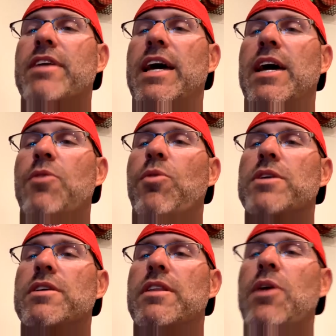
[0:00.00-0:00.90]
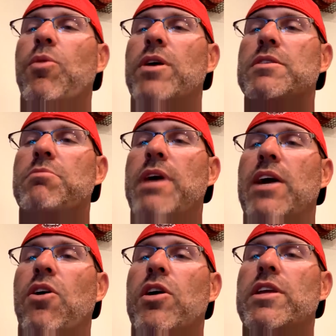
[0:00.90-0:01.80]
That wasn't
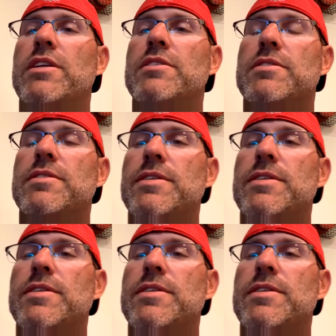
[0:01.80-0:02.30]
my audience.